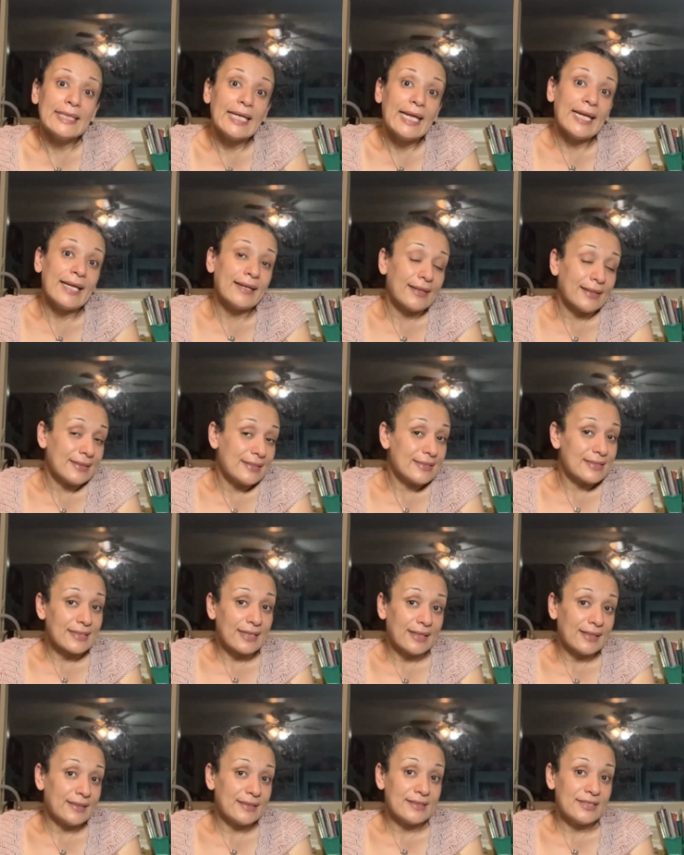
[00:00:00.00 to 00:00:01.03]
And I
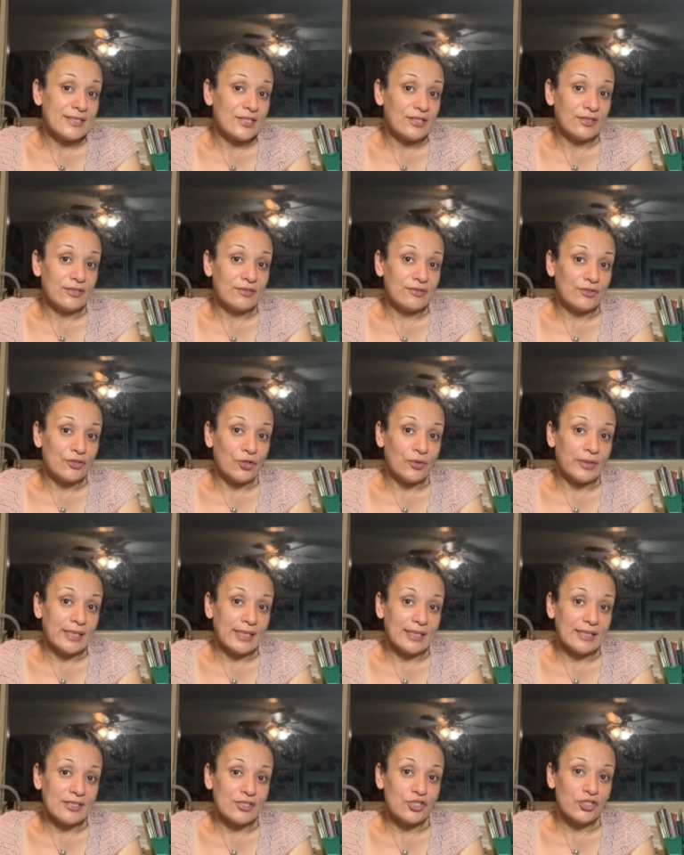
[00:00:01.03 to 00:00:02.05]
decided to go
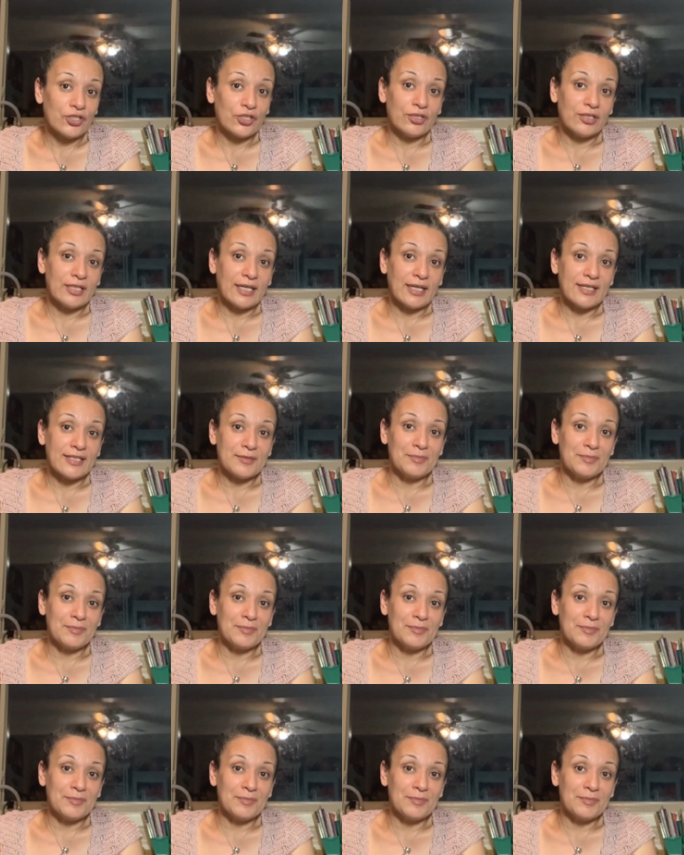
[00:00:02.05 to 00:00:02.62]
ahead and show you guys